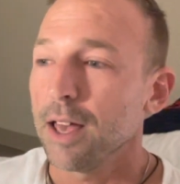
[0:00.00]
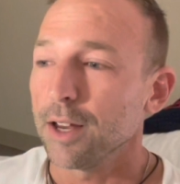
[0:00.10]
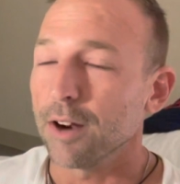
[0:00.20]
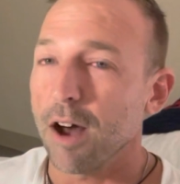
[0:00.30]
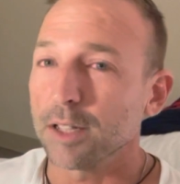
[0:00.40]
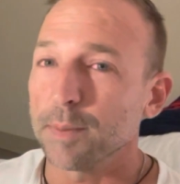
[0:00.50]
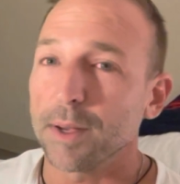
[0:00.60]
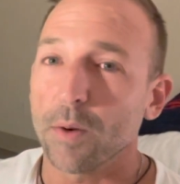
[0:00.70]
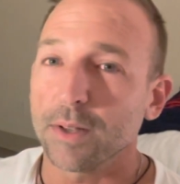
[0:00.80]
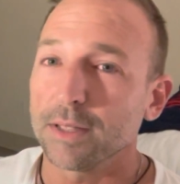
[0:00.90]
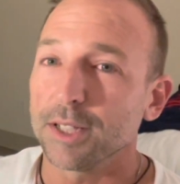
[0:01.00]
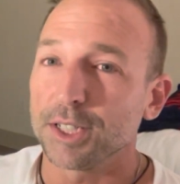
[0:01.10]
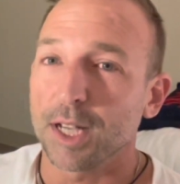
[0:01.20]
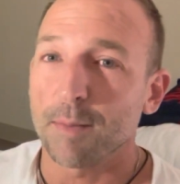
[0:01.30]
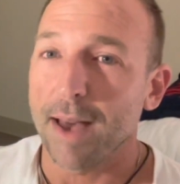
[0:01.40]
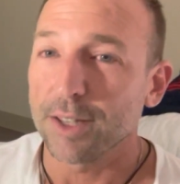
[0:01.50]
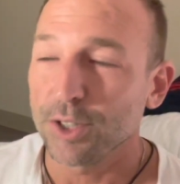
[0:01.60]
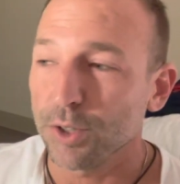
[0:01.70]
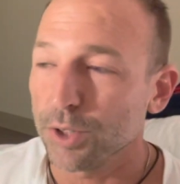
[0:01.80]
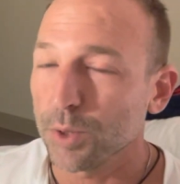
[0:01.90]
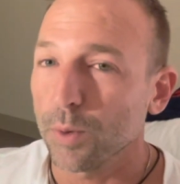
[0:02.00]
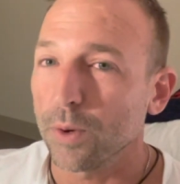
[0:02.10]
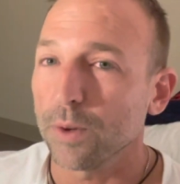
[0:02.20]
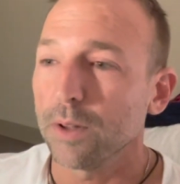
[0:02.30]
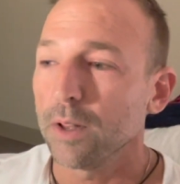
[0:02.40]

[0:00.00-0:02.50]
You're also be going to the gym as usual,